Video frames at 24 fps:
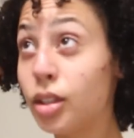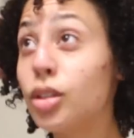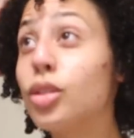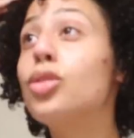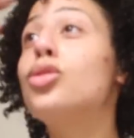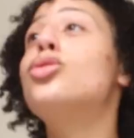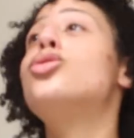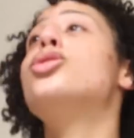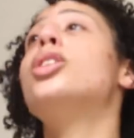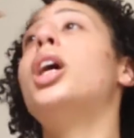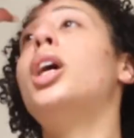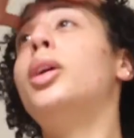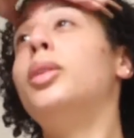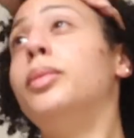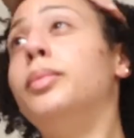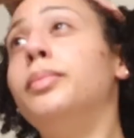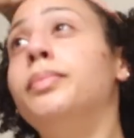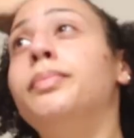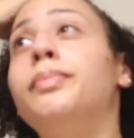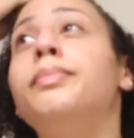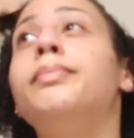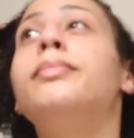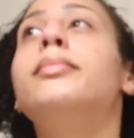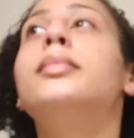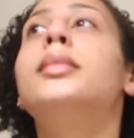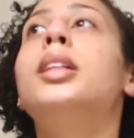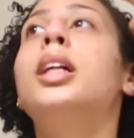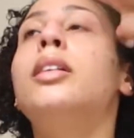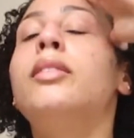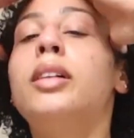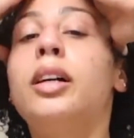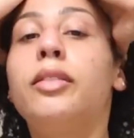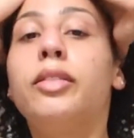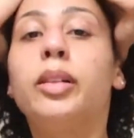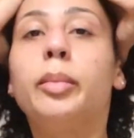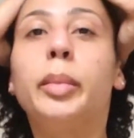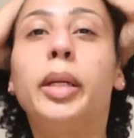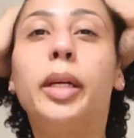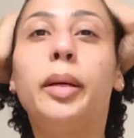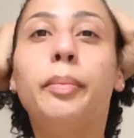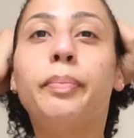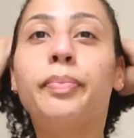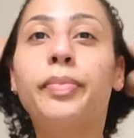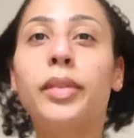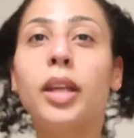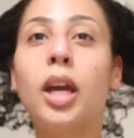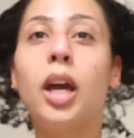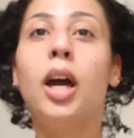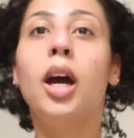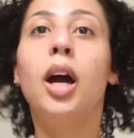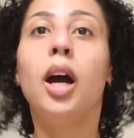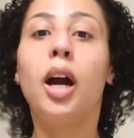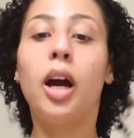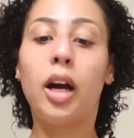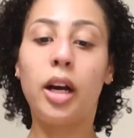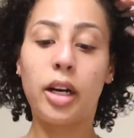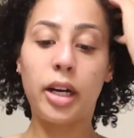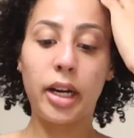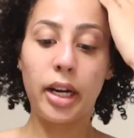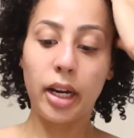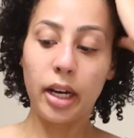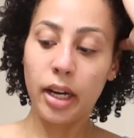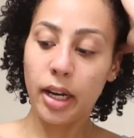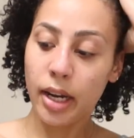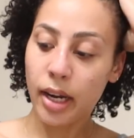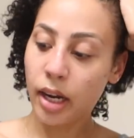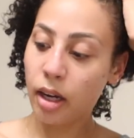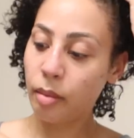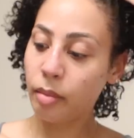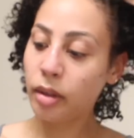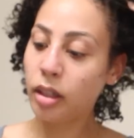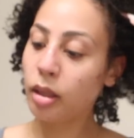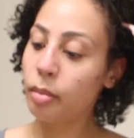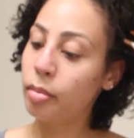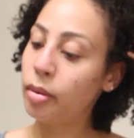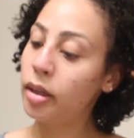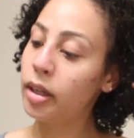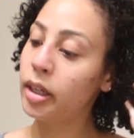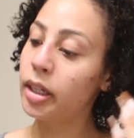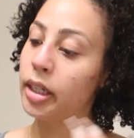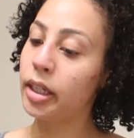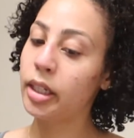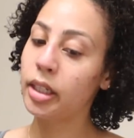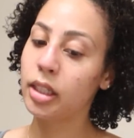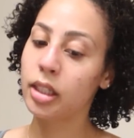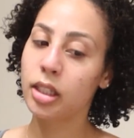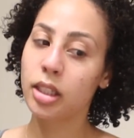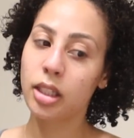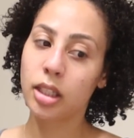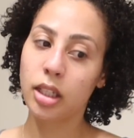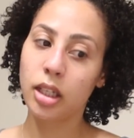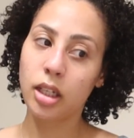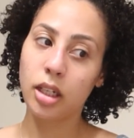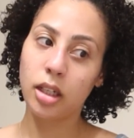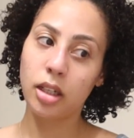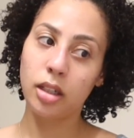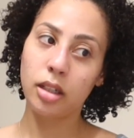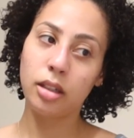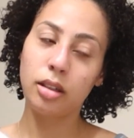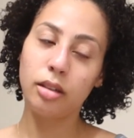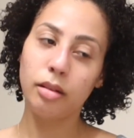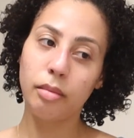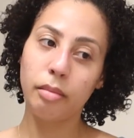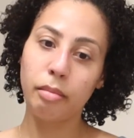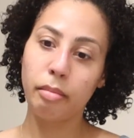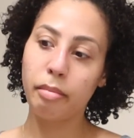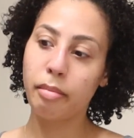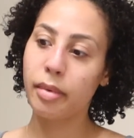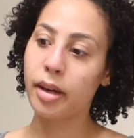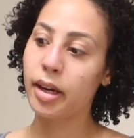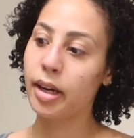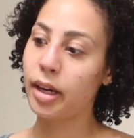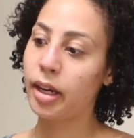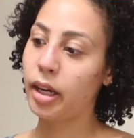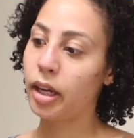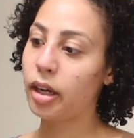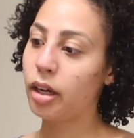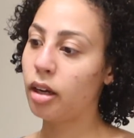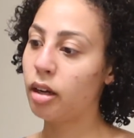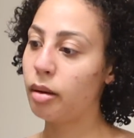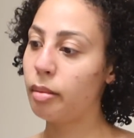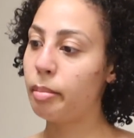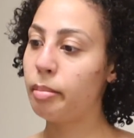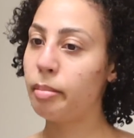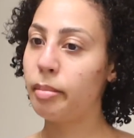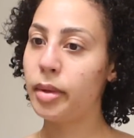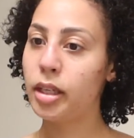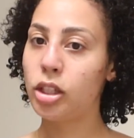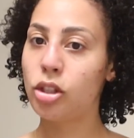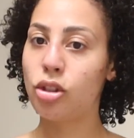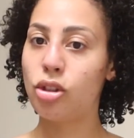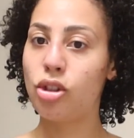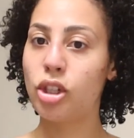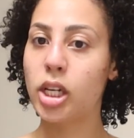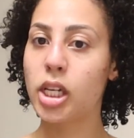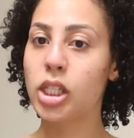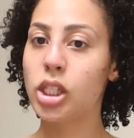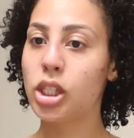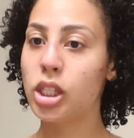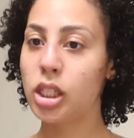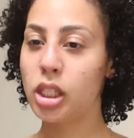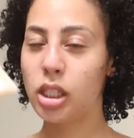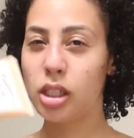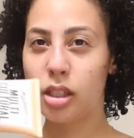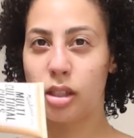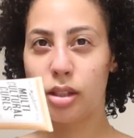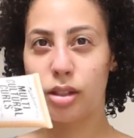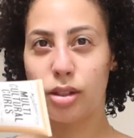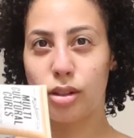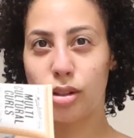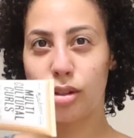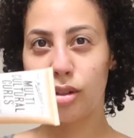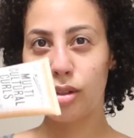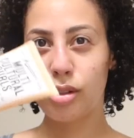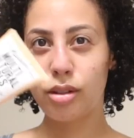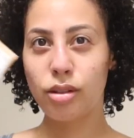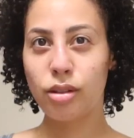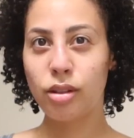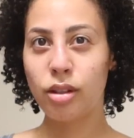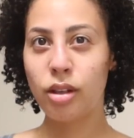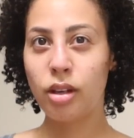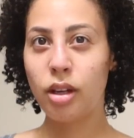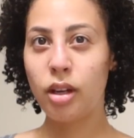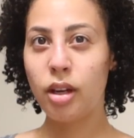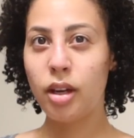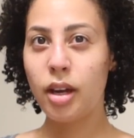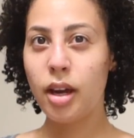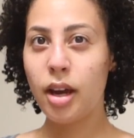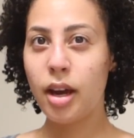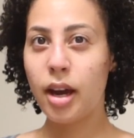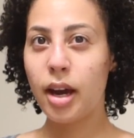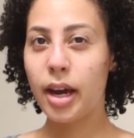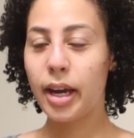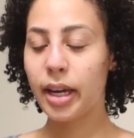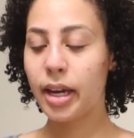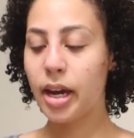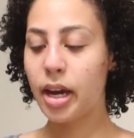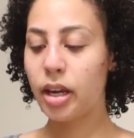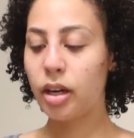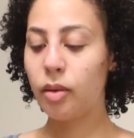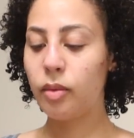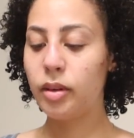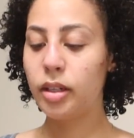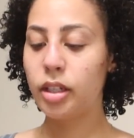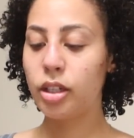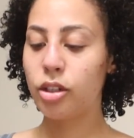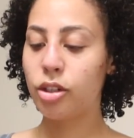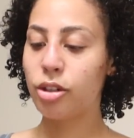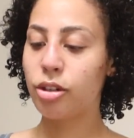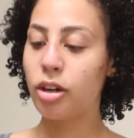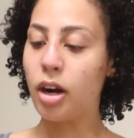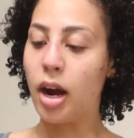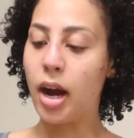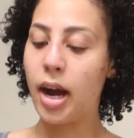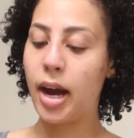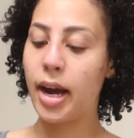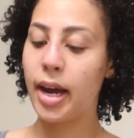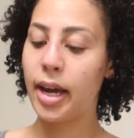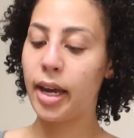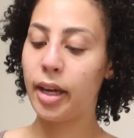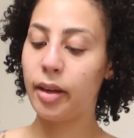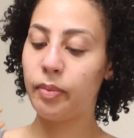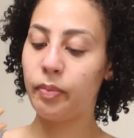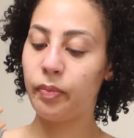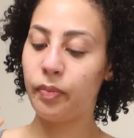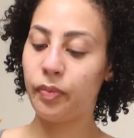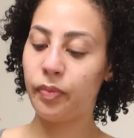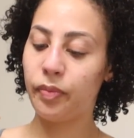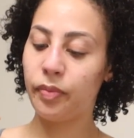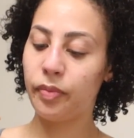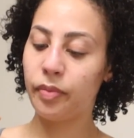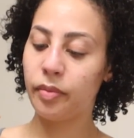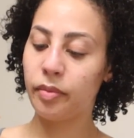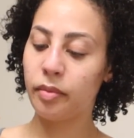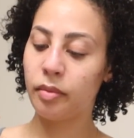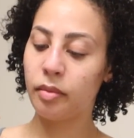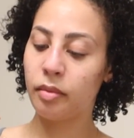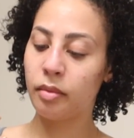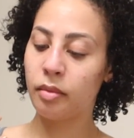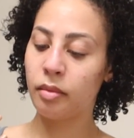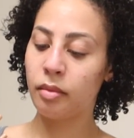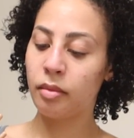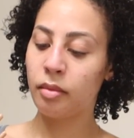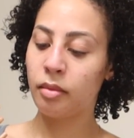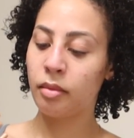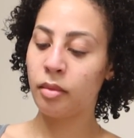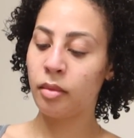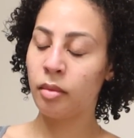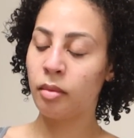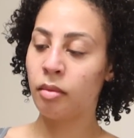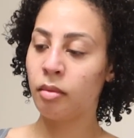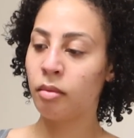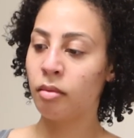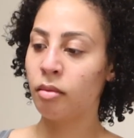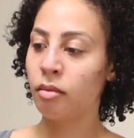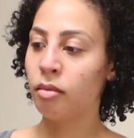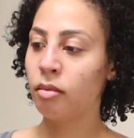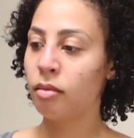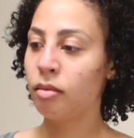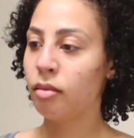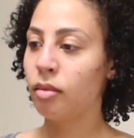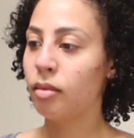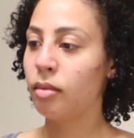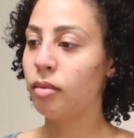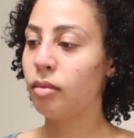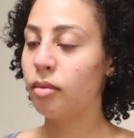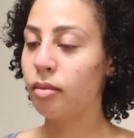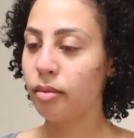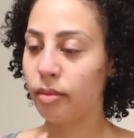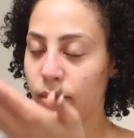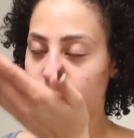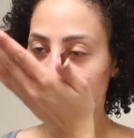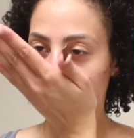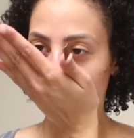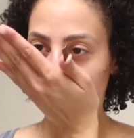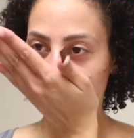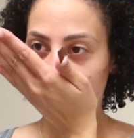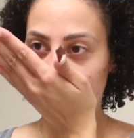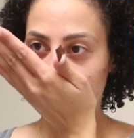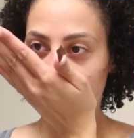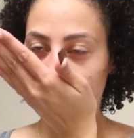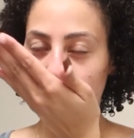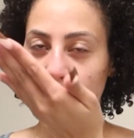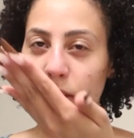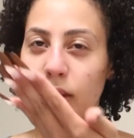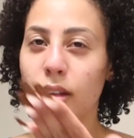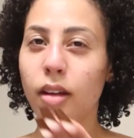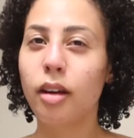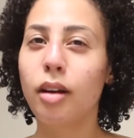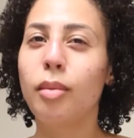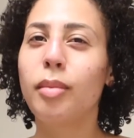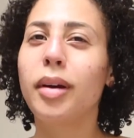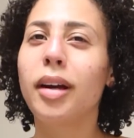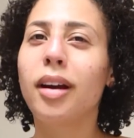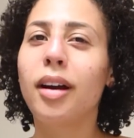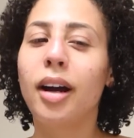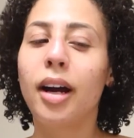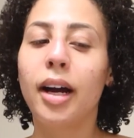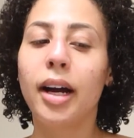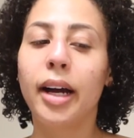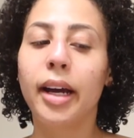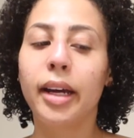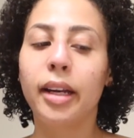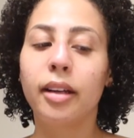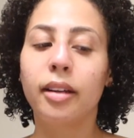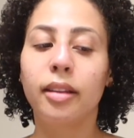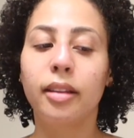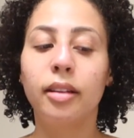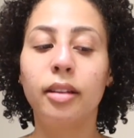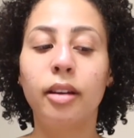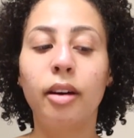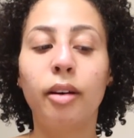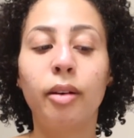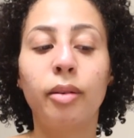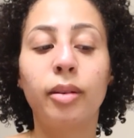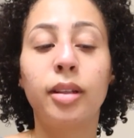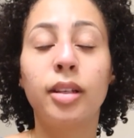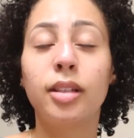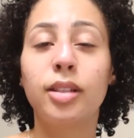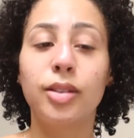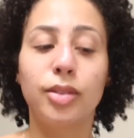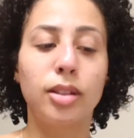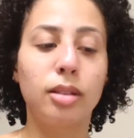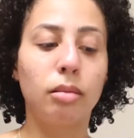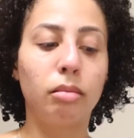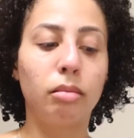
So, love that for me. All right, now I'm gonna put my Miss Jessie's. I kind of want to try. Oh my God. Yo, this,